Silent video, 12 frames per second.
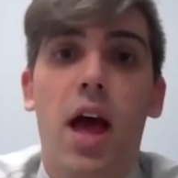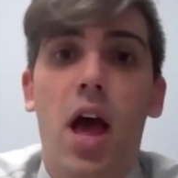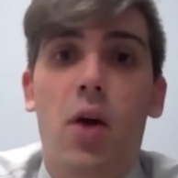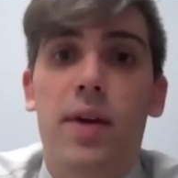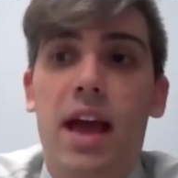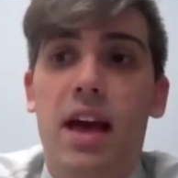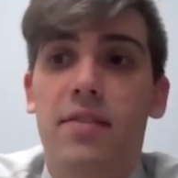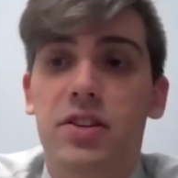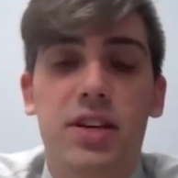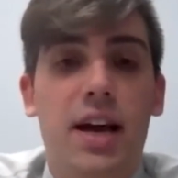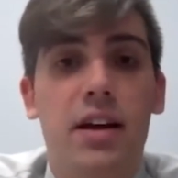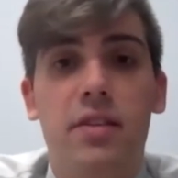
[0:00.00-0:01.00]
We have a
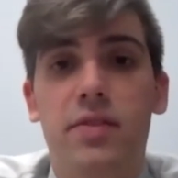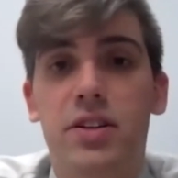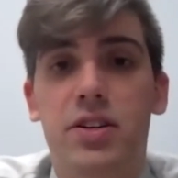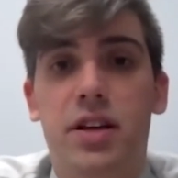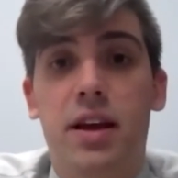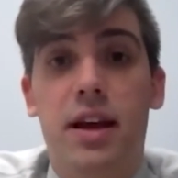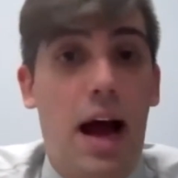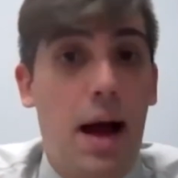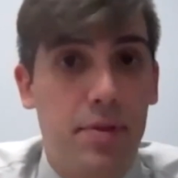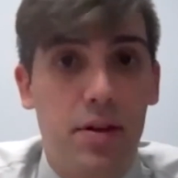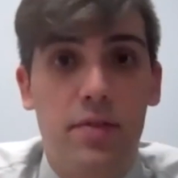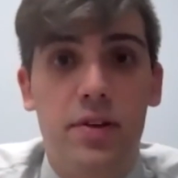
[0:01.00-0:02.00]
GI division, an
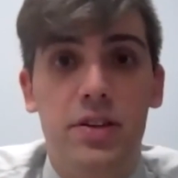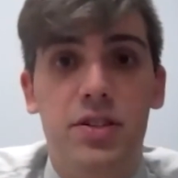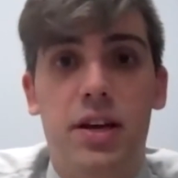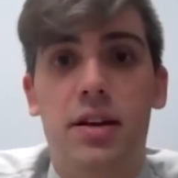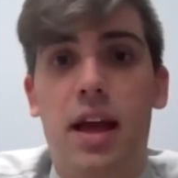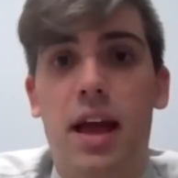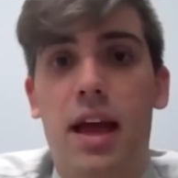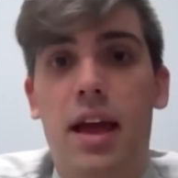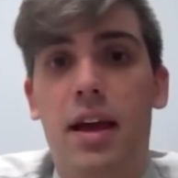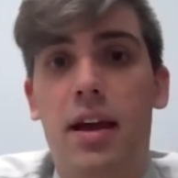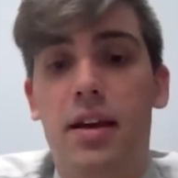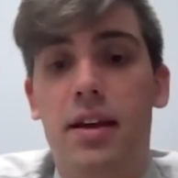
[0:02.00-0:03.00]
ophtho division,
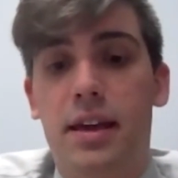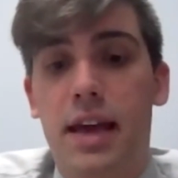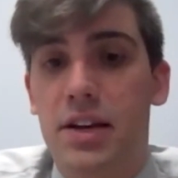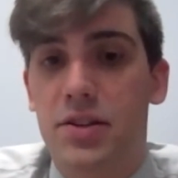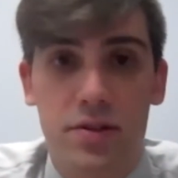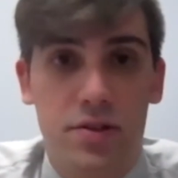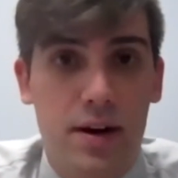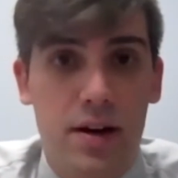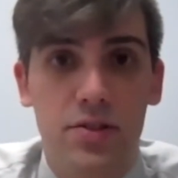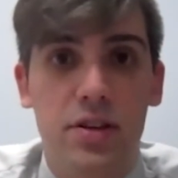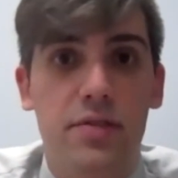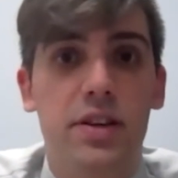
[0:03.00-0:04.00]
a
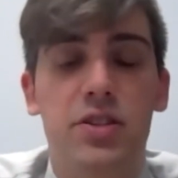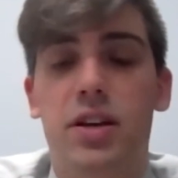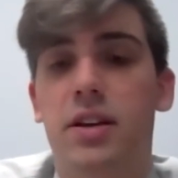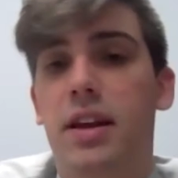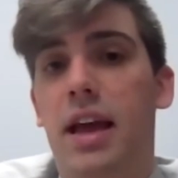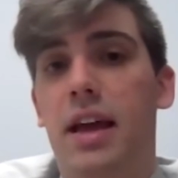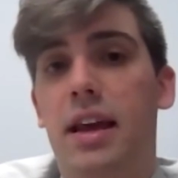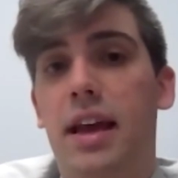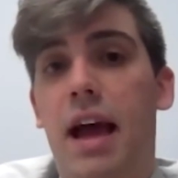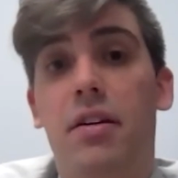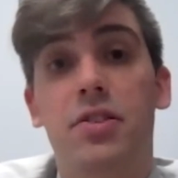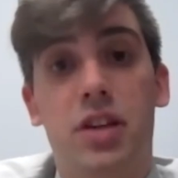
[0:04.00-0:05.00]
gastroenterology division, and a
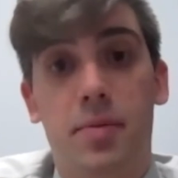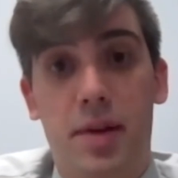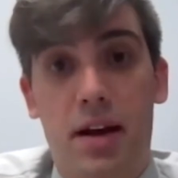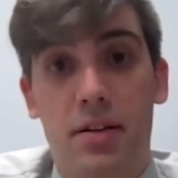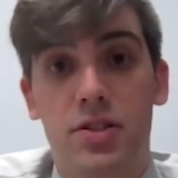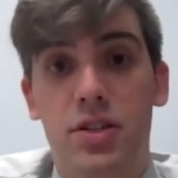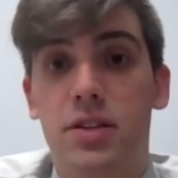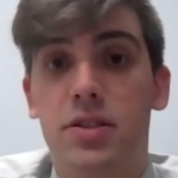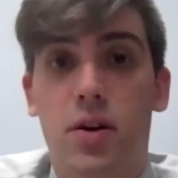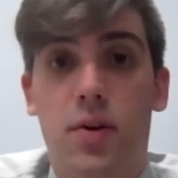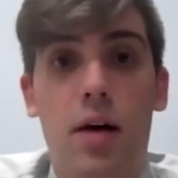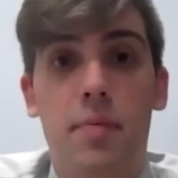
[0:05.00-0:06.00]
allergy immunology.
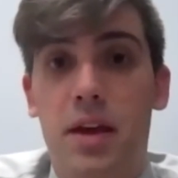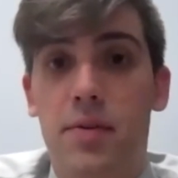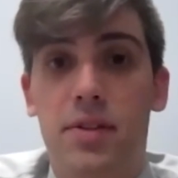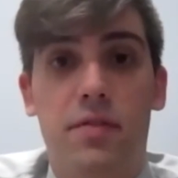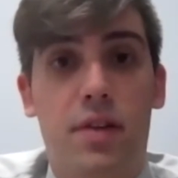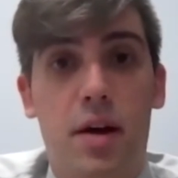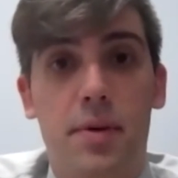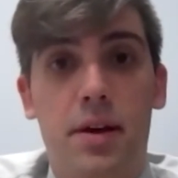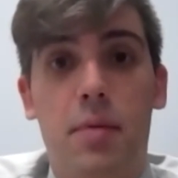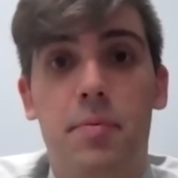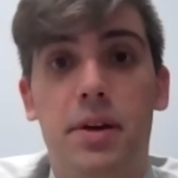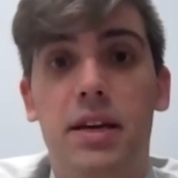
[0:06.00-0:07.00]
So I'll meet with the pharma
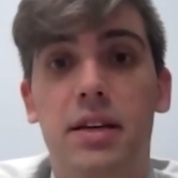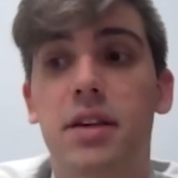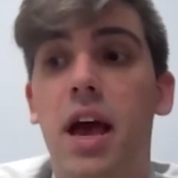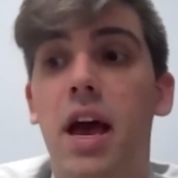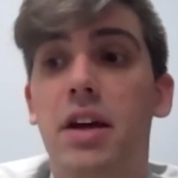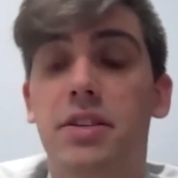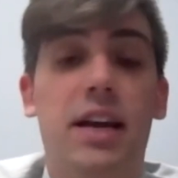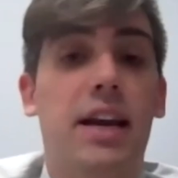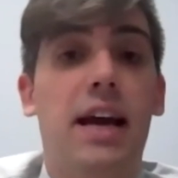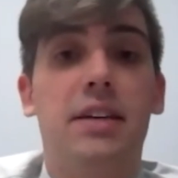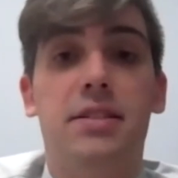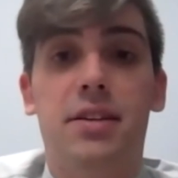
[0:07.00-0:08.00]
companies to get
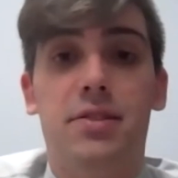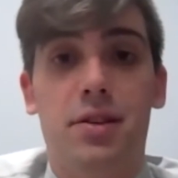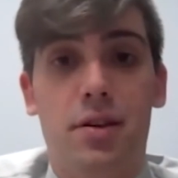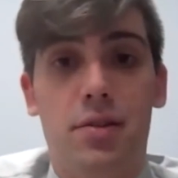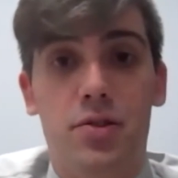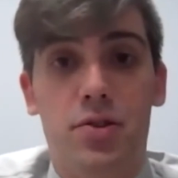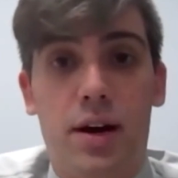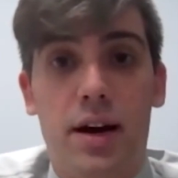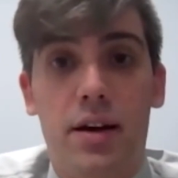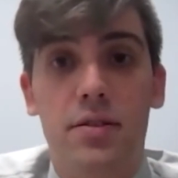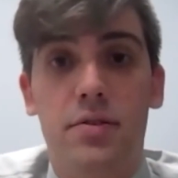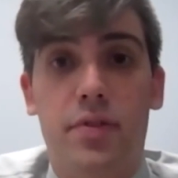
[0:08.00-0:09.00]
access to those
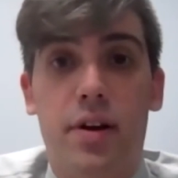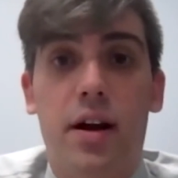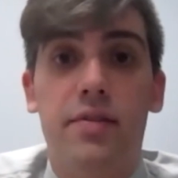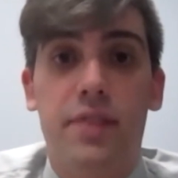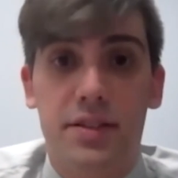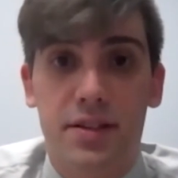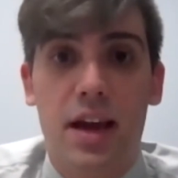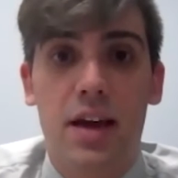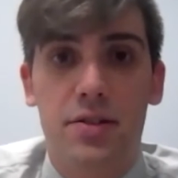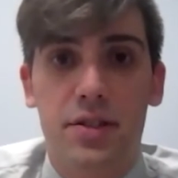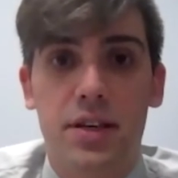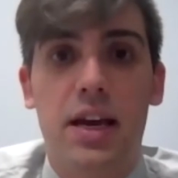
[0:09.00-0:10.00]
trials for our
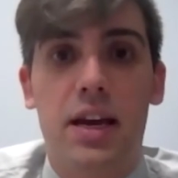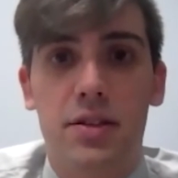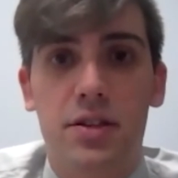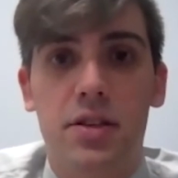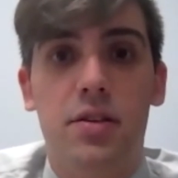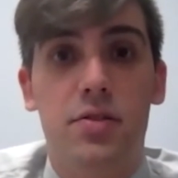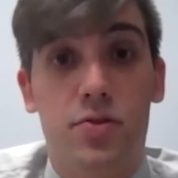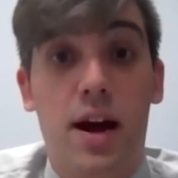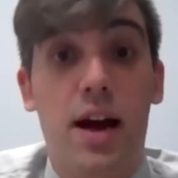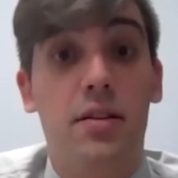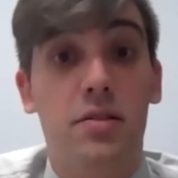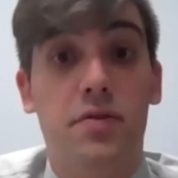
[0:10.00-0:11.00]
investigators to get into those
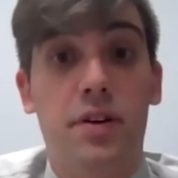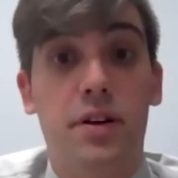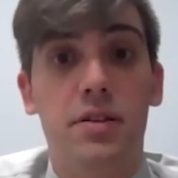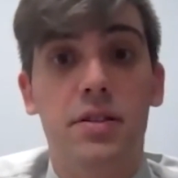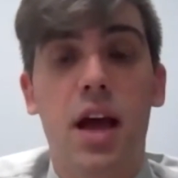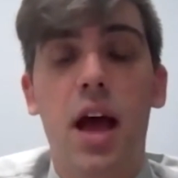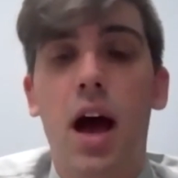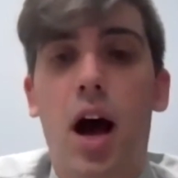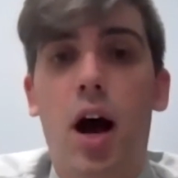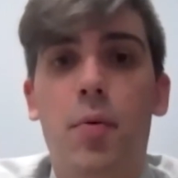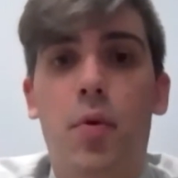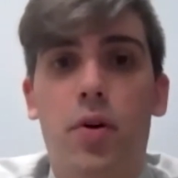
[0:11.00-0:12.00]
trials first,
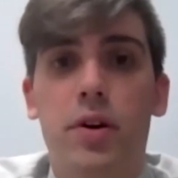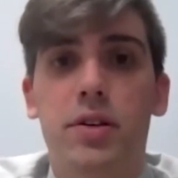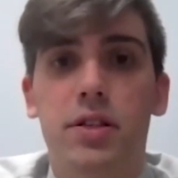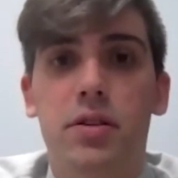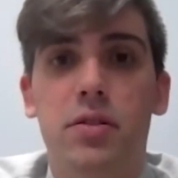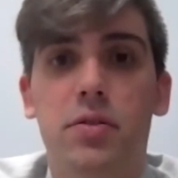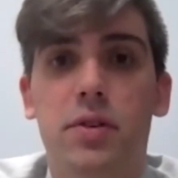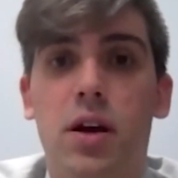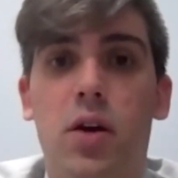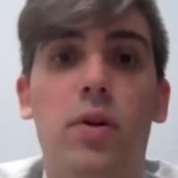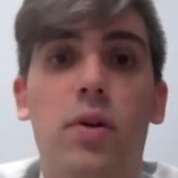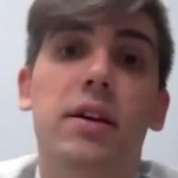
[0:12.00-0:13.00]
or to,
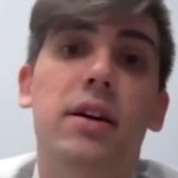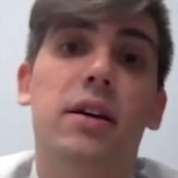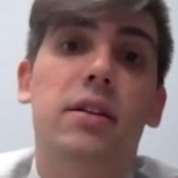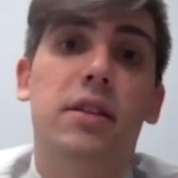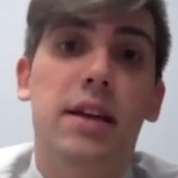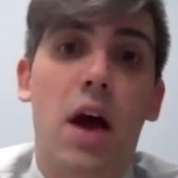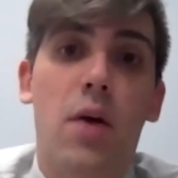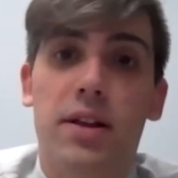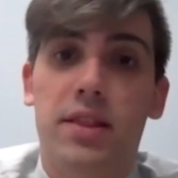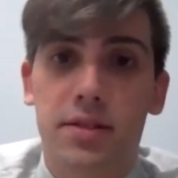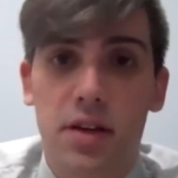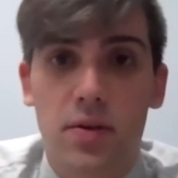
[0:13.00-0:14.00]
we're the
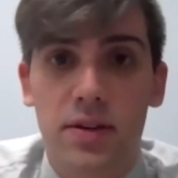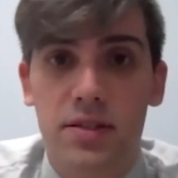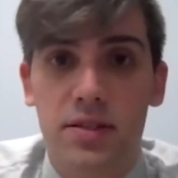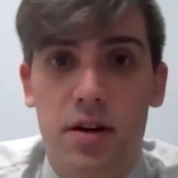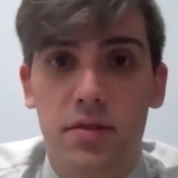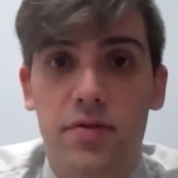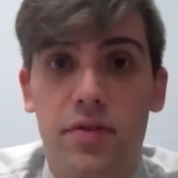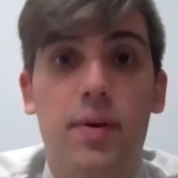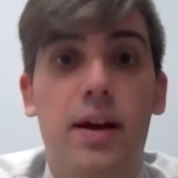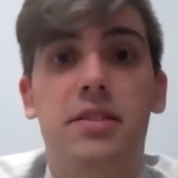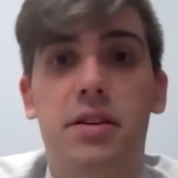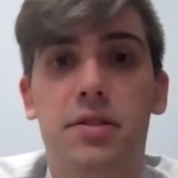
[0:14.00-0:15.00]
network that's always called for
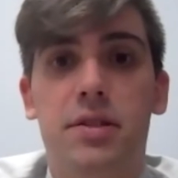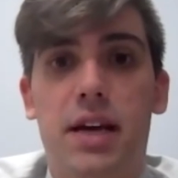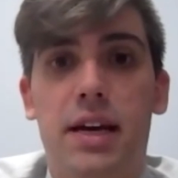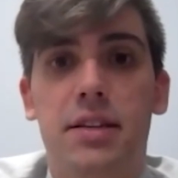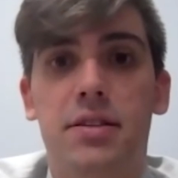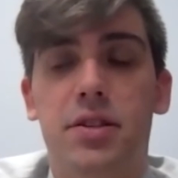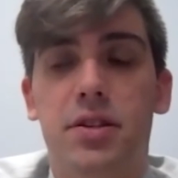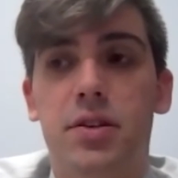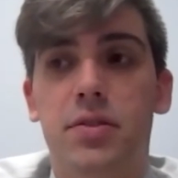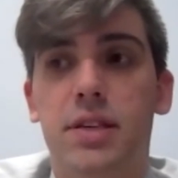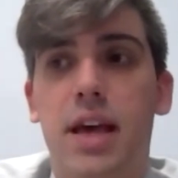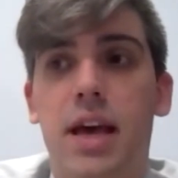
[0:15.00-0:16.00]
rescue sites
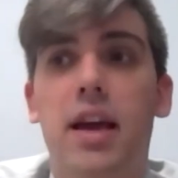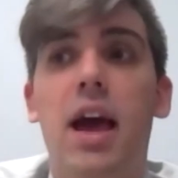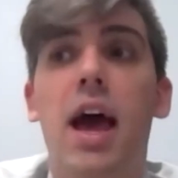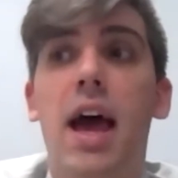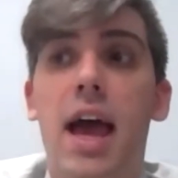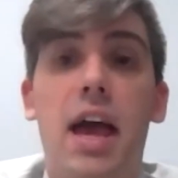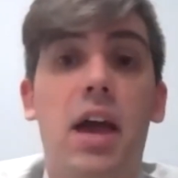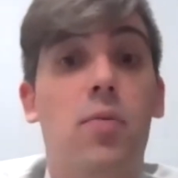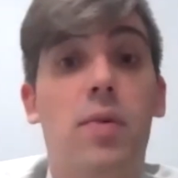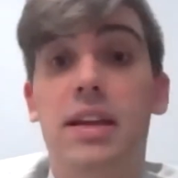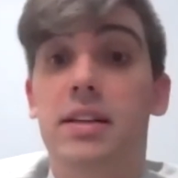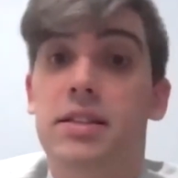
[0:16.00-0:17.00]
to say, hey,
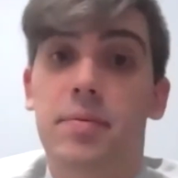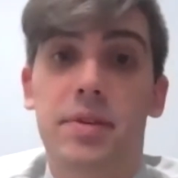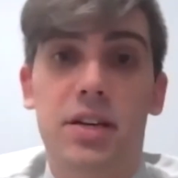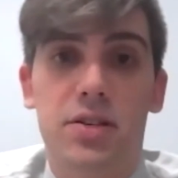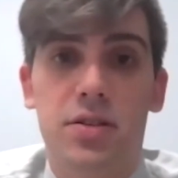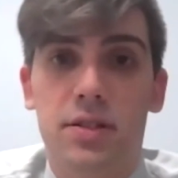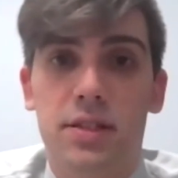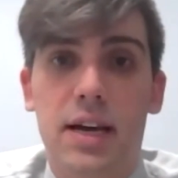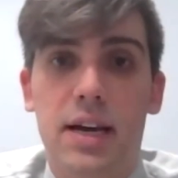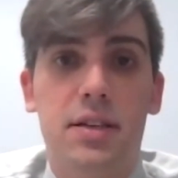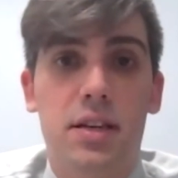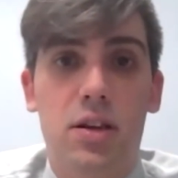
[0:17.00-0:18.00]
we need some additional
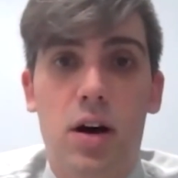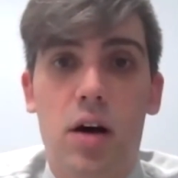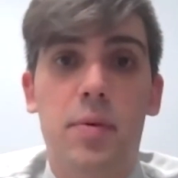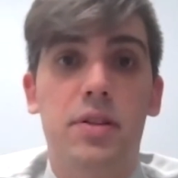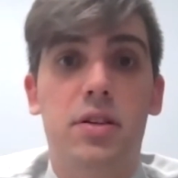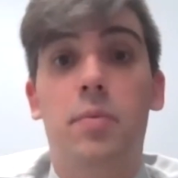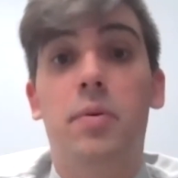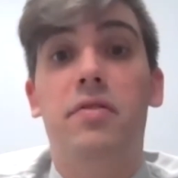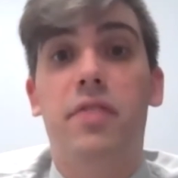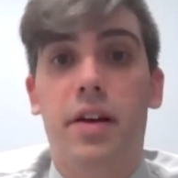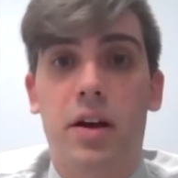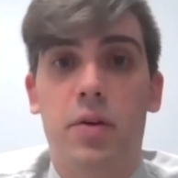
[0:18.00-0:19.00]
sites. Can you help us open
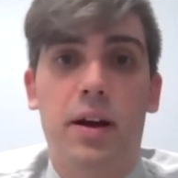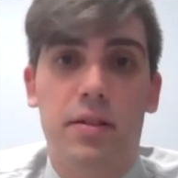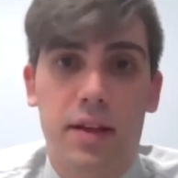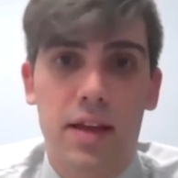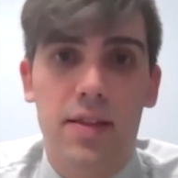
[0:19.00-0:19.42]
very quickly?